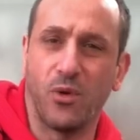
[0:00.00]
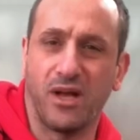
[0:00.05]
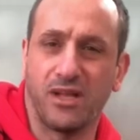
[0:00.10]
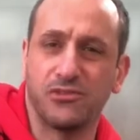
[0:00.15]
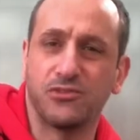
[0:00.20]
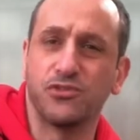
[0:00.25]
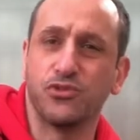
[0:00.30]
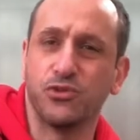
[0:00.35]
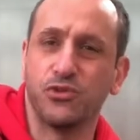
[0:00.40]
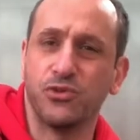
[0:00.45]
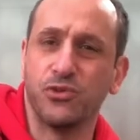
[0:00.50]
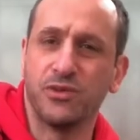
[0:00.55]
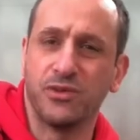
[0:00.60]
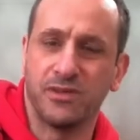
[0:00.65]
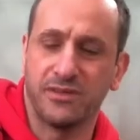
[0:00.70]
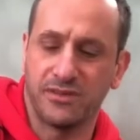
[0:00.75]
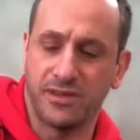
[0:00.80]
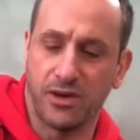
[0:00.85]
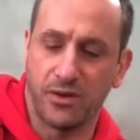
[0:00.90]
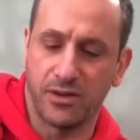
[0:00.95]
two,
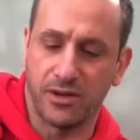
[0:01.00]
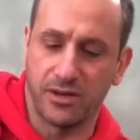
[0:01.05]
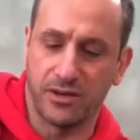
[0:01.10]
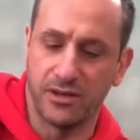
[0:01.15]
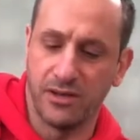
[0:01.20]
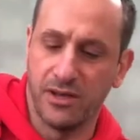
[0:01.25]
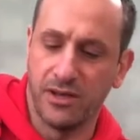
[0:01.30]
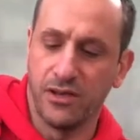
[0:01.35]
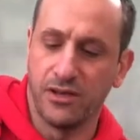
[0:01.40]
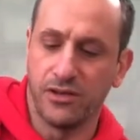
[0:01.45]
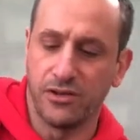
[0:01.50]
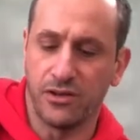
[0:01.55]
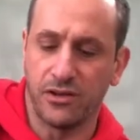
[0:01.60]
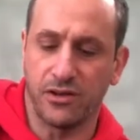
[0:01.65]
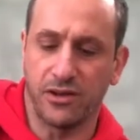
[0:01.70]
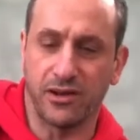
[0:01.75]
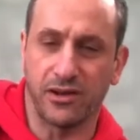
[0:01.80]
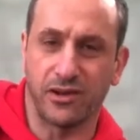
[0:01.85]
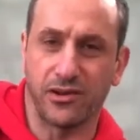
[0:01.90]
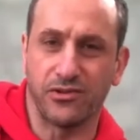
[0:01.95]
so I can
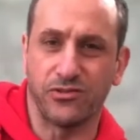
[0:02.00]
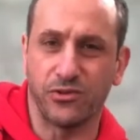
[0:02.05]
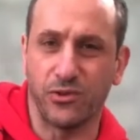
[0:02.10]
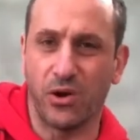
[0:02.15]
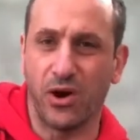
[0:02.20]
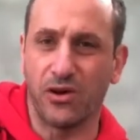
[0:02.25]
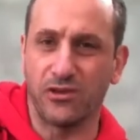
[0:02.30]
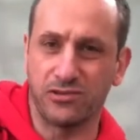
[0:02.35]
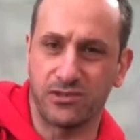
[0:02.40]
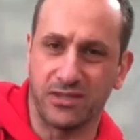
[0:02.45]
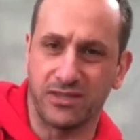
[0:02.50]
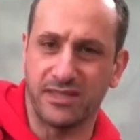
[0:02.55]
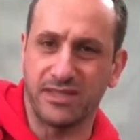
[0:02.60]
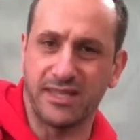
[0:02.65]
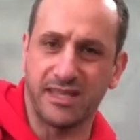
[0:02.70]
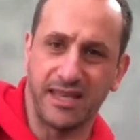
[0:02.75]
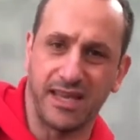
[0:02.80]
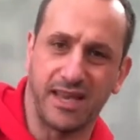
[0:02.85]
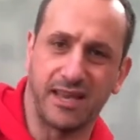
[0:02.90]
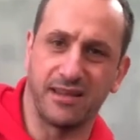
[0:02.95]
do it
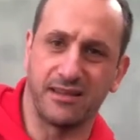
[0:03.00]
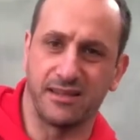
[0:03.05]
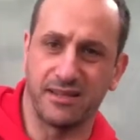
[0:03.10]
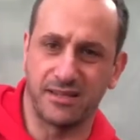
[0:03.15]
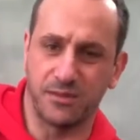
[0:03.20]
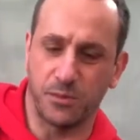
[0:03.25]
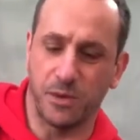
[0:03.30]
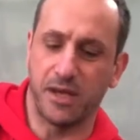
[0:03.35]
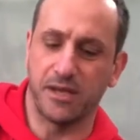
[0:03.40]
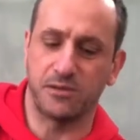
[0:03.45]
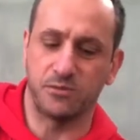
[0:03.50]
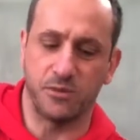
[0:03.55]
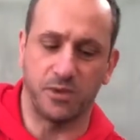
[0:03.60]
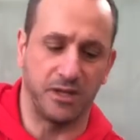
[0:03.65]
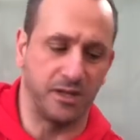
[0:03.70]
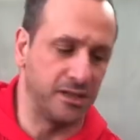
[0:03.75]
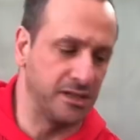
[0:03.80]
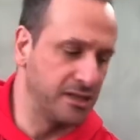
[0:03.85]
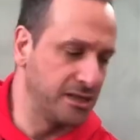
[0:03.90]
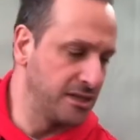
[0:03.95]
horizontally and this way as
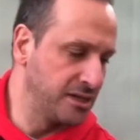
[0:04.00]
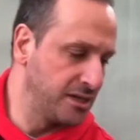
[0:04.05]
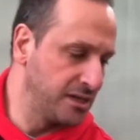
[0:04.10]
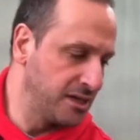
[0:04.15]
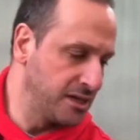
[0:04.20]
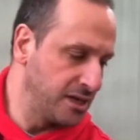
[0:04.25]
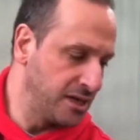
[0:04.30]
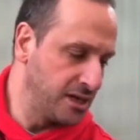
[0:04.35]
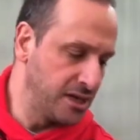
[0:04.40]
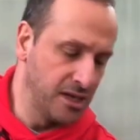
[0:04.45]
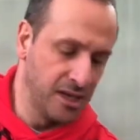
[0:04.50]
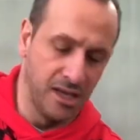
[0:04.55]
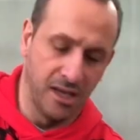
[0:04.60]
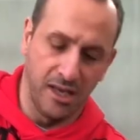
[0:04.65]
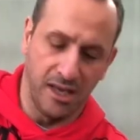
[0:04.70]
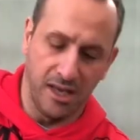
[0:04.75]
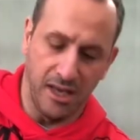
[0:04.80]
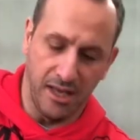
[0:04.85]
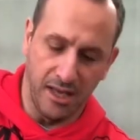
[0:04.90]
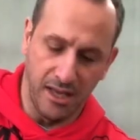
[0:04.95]
well.
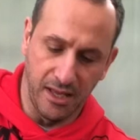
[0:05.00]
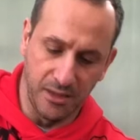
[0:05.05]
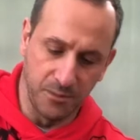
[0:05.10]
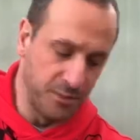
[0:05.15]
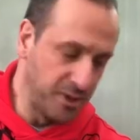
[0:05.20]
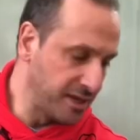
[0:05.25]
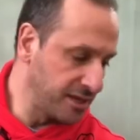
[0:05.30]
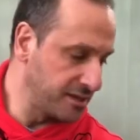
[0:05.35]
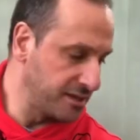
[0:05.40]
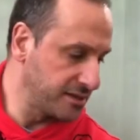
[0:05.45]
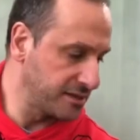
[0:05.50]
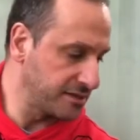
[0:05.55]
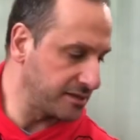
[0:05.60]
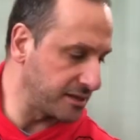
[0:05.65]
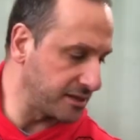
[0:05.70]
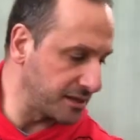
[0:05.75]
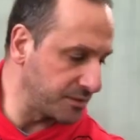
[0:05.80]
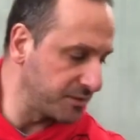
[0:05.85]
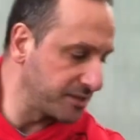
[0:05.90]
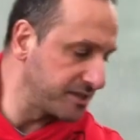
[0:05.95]
So
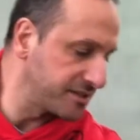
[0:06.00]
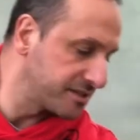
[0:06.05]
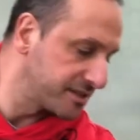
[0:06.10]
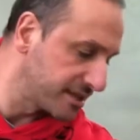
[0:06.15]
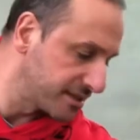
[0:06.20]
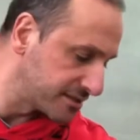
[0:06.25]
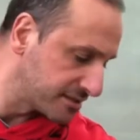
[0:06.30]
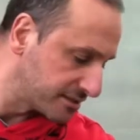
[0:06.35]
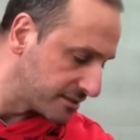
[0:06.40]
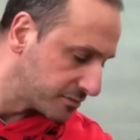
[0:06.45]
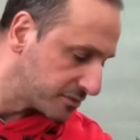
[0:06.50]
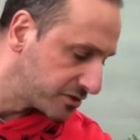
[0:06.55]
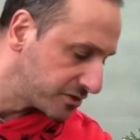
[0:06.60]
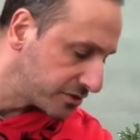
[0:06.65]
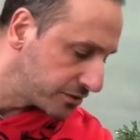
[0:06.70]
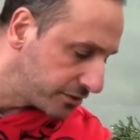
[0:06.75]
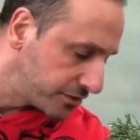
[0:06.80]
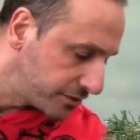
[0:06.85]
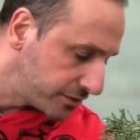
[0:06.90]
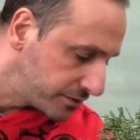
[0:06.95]
let me just get some
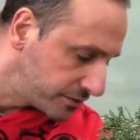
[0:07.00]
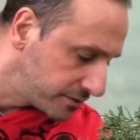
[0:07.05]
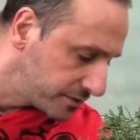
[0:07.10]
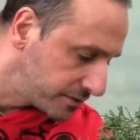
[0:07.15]
soil.